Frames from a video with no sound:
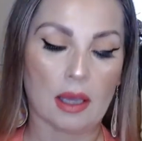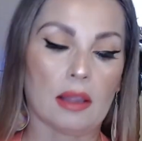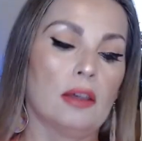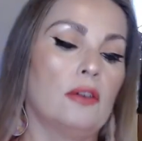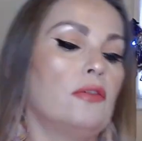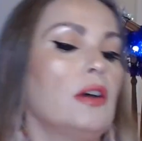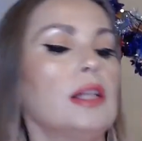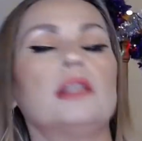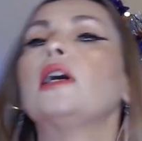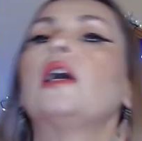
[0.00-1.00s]
the
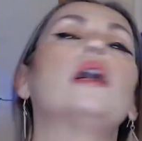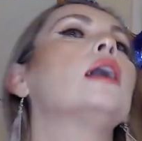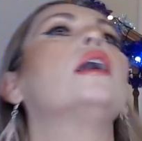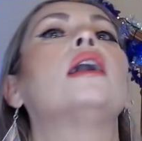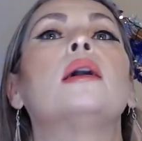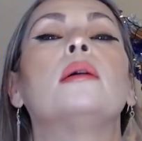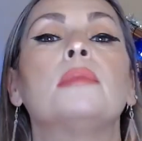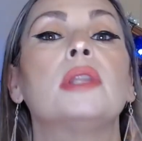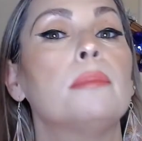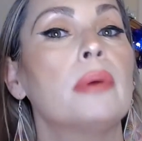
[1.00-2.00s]
first,
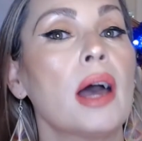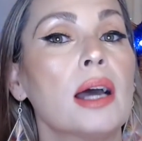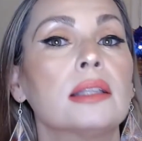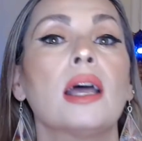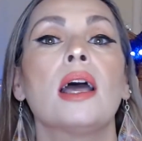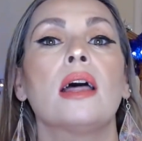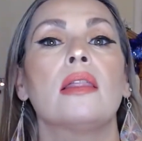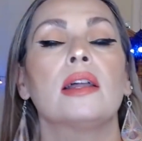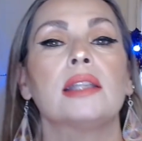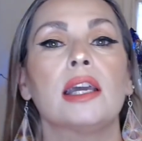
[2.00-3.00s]
uh, the brand
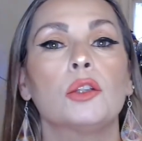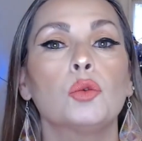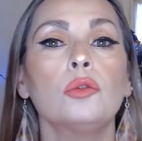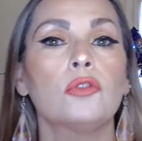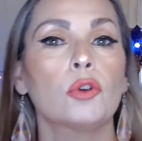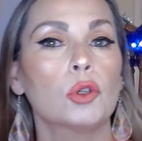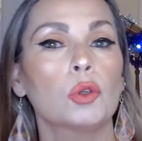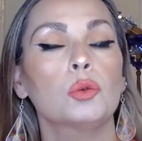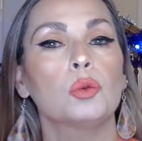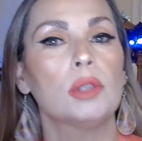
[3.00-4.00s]
that I choose for
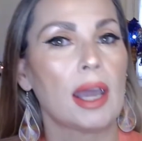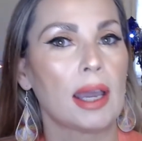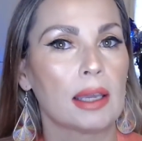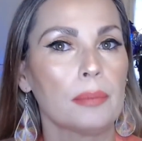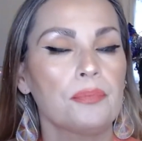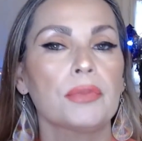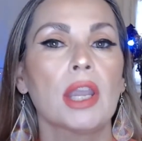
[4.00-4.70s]
you today,